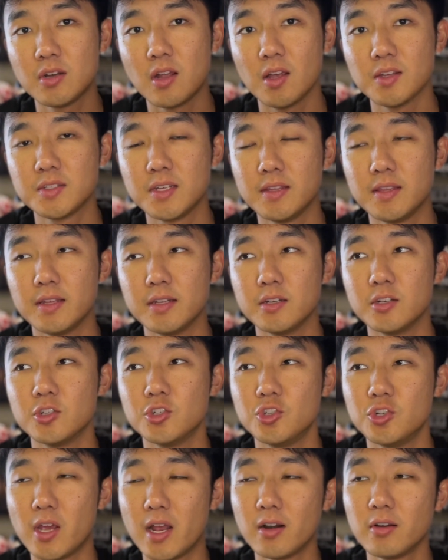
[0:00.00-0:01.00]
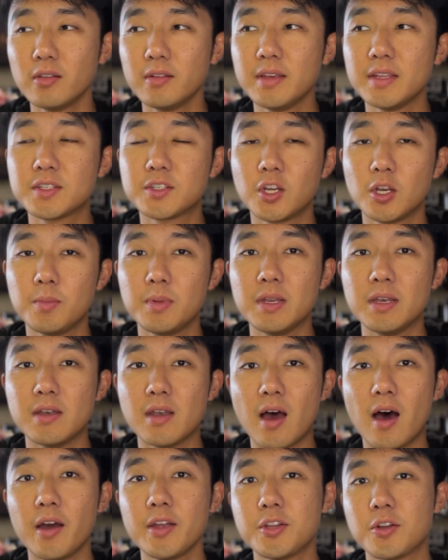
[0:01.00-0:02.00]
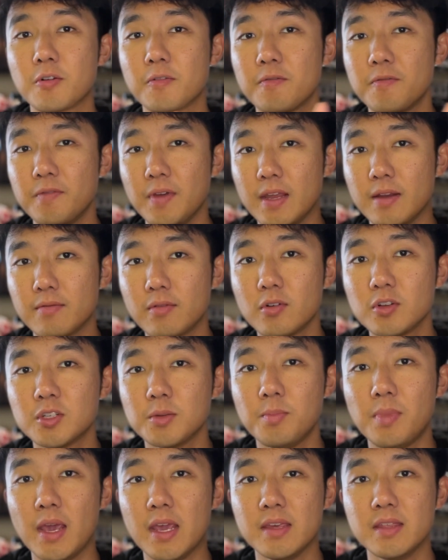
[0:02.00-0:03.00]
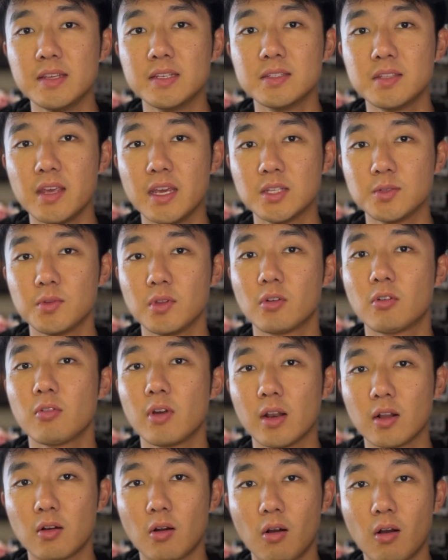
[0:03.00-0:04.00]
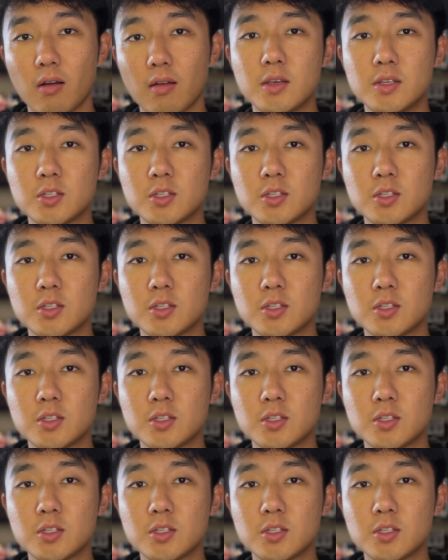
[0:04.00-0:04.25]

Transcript: I'll say that generally it's going to be not in your favor to pay these things with a credit card.